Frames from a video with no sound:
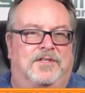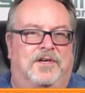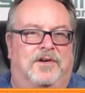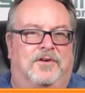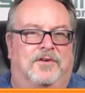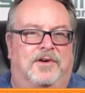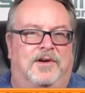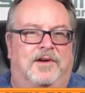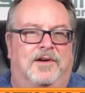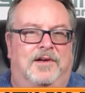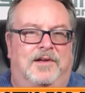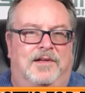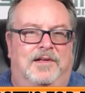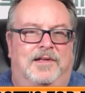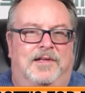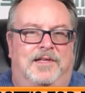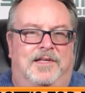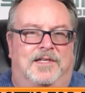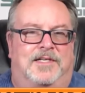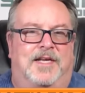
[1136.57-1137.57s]
So uh,
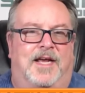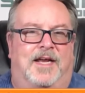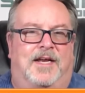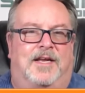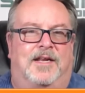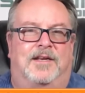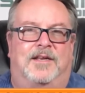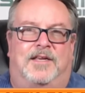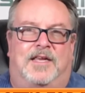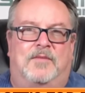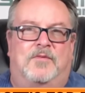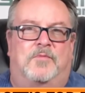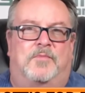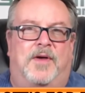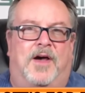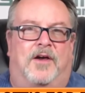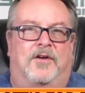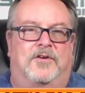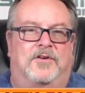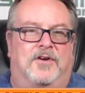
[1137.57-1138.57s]
you take it, keep your
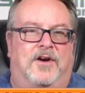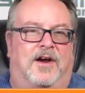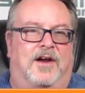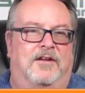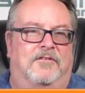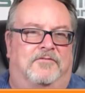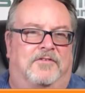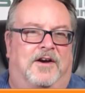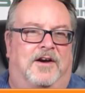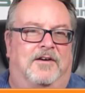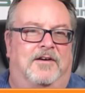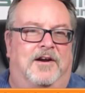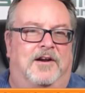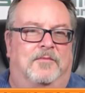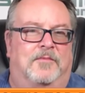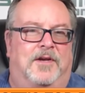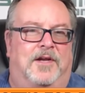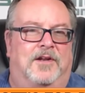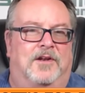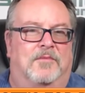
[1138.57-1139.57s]
powder dry, you fire at
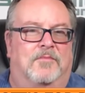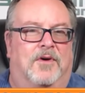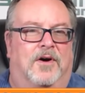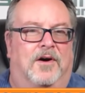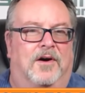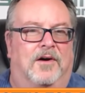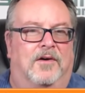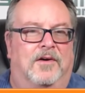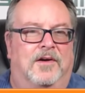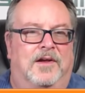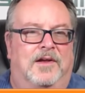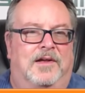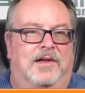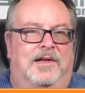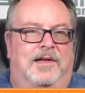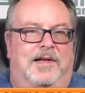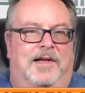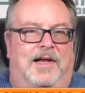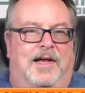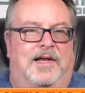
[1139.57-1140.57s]
him again tomorrow.
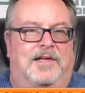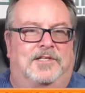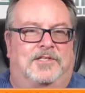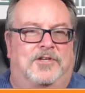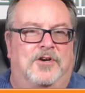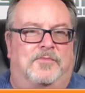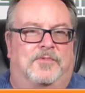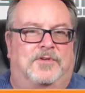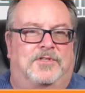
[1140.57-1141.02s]
Uh, Super